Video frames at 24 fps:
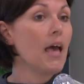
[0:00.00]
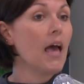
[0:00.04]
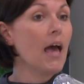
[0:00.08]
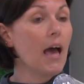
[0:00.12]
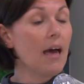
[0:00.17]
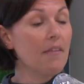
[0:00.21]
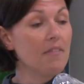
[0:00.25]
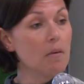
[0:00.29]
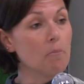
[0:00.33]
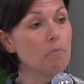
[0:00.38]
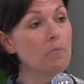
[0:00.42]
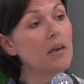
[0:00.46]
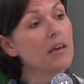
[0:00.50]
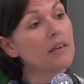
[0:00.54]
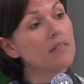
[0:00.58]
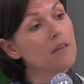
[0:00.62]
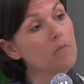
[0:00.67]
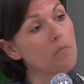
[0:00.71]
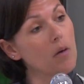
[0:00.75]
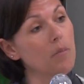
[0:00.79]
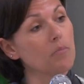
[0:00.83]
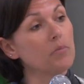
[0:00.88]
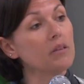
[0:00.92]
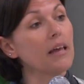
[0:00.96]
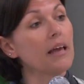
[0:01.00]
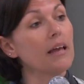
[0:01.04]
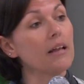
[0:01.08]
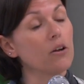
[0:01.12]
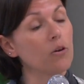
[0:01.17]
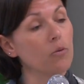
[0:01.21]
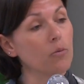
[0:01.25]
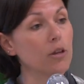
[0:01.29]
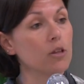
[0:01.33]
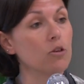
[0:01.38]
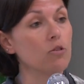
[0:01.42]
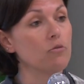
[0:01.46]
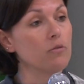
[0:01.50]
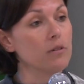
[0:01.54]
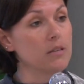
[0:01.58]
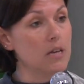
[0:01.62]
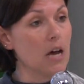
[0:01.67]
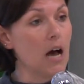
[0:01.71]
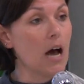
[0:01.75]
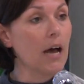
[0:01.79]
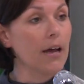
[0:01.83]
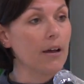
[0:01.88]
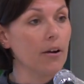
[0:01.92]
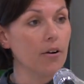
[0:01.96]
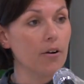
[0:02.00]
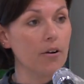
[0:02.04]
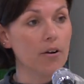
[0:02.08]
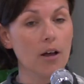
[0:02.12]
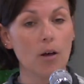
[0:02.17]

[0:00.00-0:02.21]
and then pick them up later when you retire.